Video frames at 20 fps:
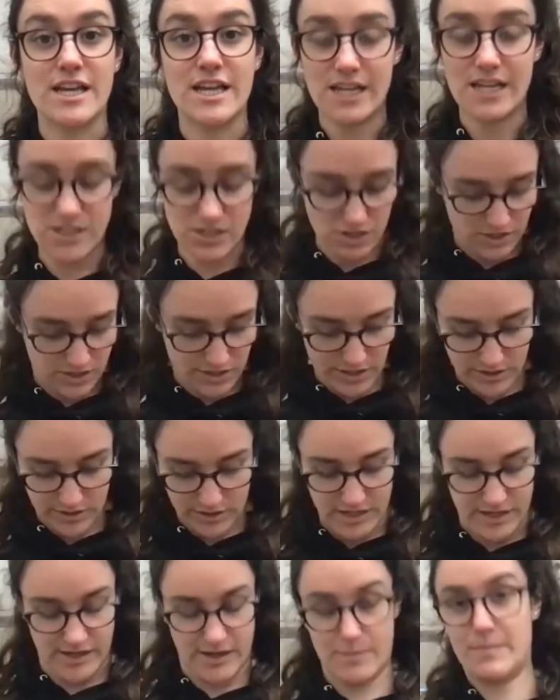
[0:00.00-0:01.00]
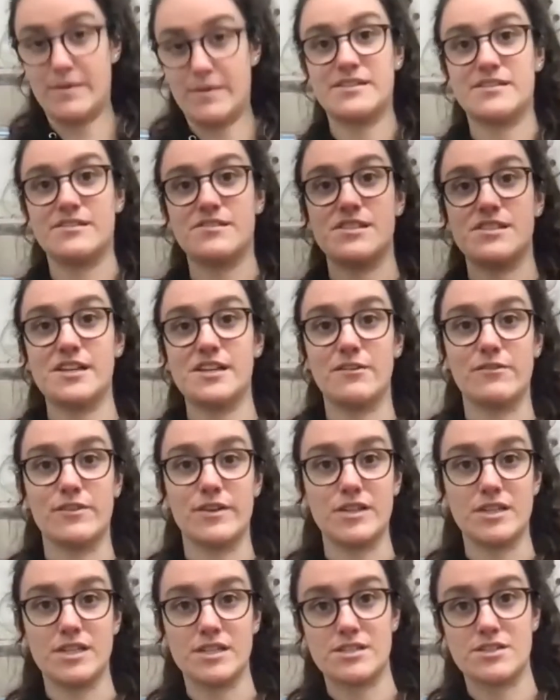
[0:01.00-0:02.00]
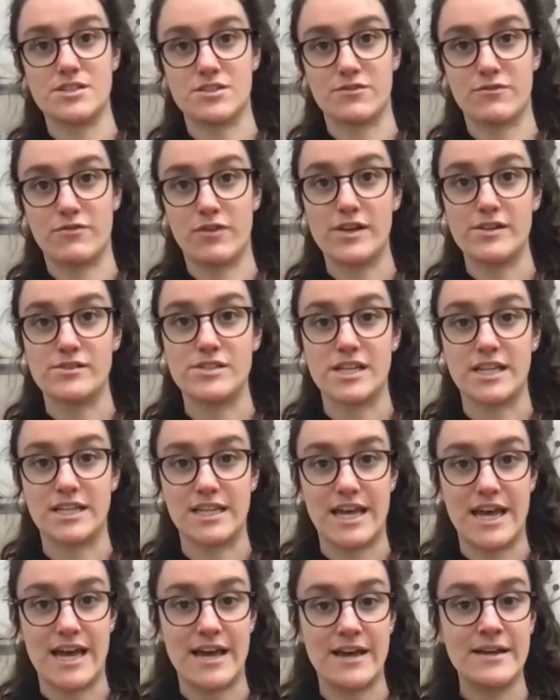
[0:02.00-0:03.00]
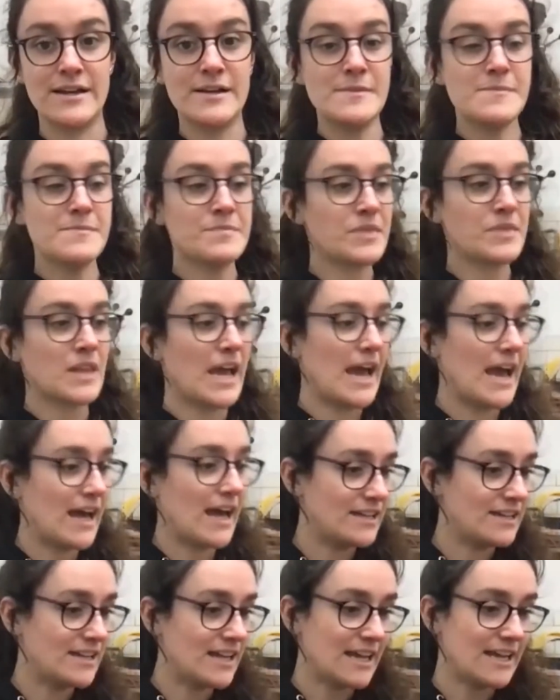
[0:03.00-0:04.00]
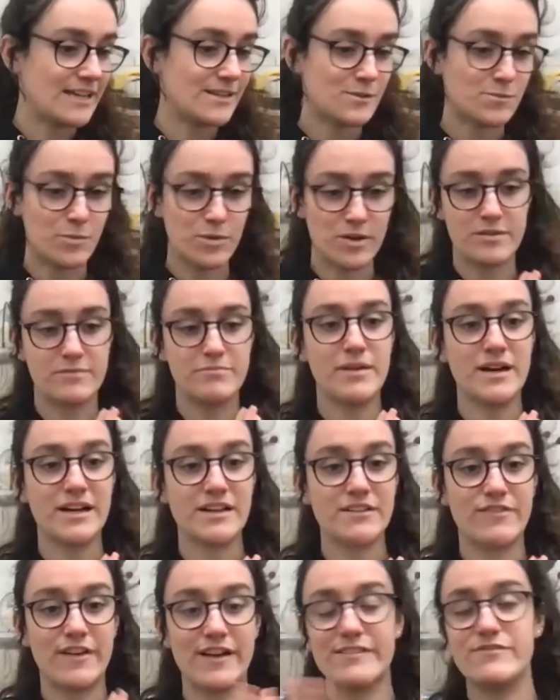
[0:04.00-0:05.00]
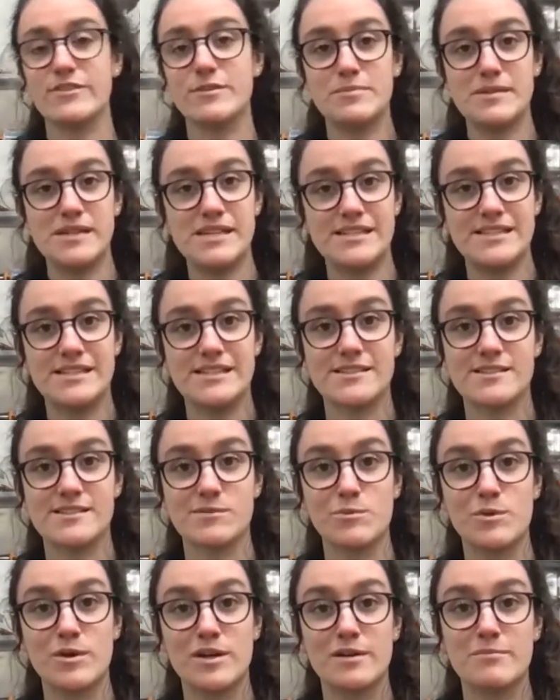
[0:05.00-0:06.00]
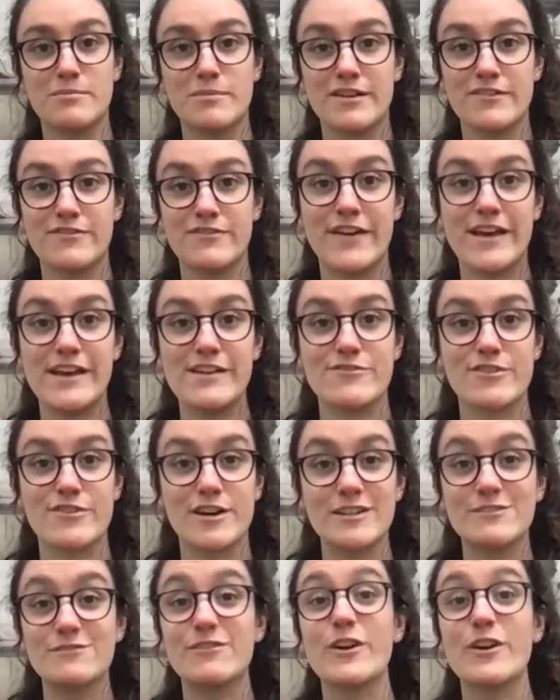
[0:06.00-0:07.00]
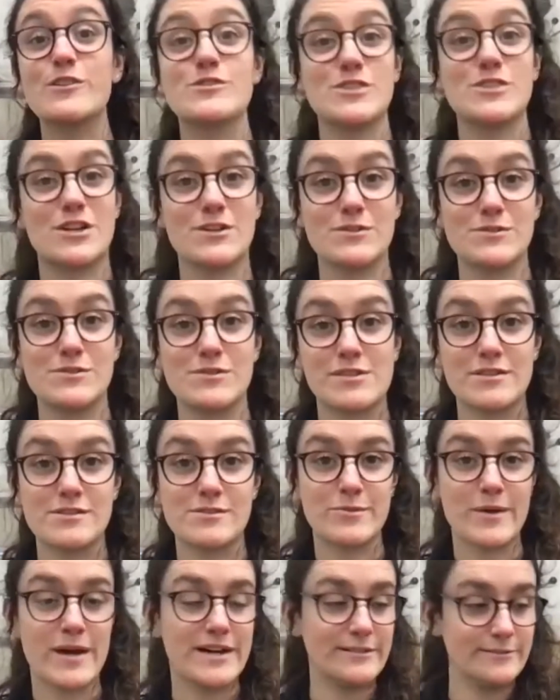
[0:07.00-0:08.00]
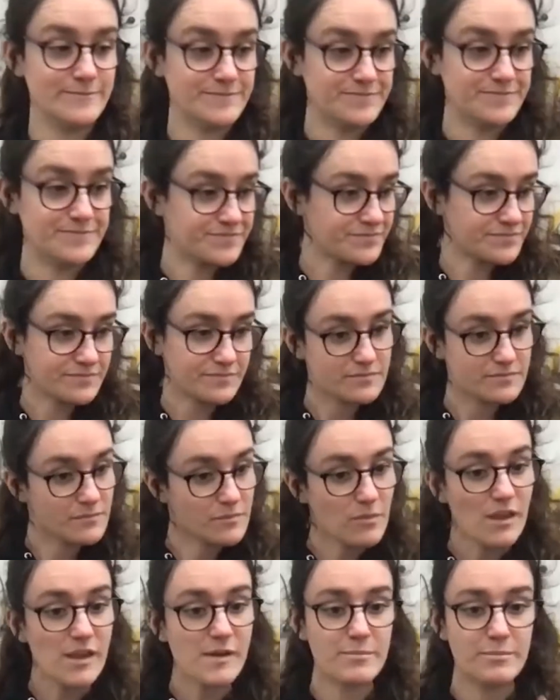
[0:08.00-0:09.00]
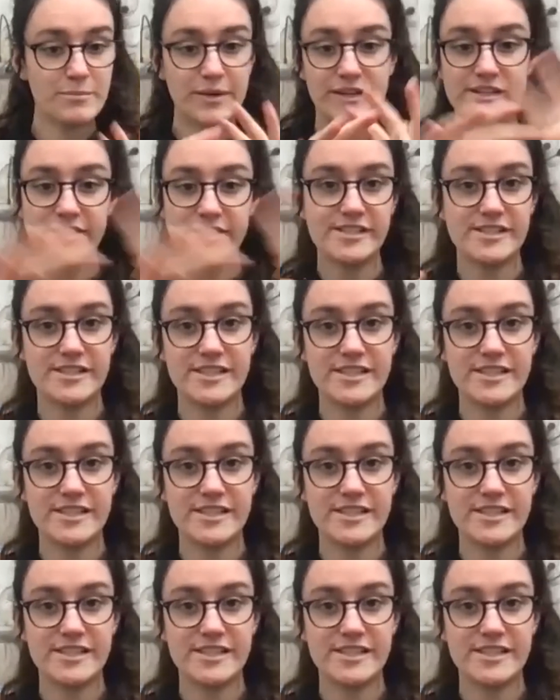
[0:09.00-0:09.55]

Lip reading: It just looks like a piece of silver that's just floating there. And it's one of my favorite pieces and one of my favorite photos as well, because